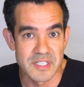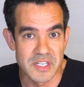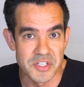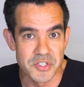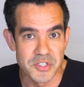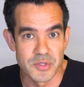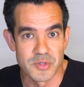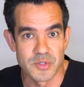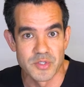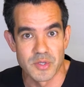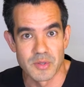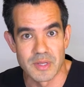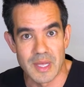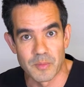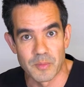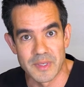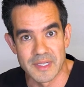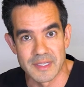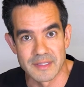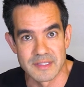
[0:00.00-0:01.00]
tissues so that
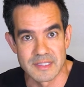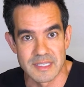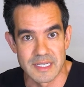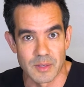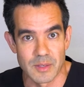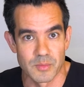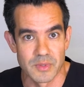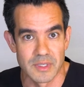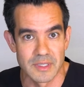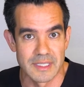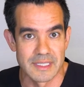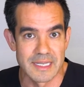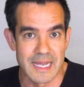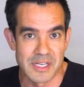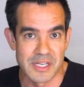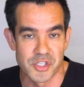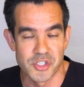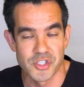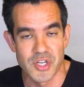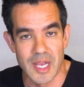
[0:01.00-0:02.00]
we can see a really
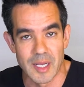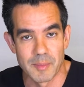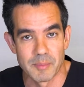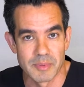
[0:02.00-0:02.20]
nice shape.